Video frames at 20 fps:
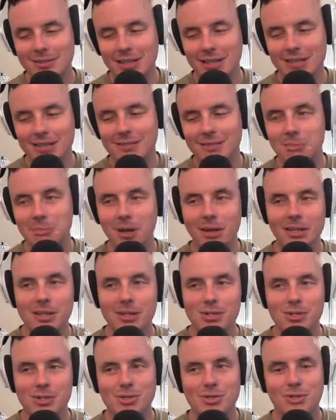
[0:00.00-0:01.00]
in
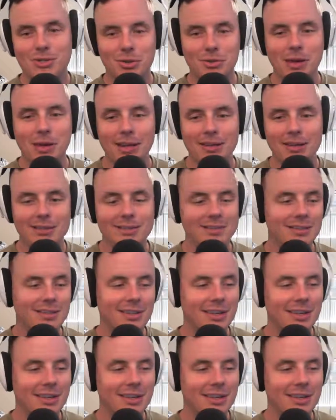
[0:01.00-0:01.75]
muddish terrain,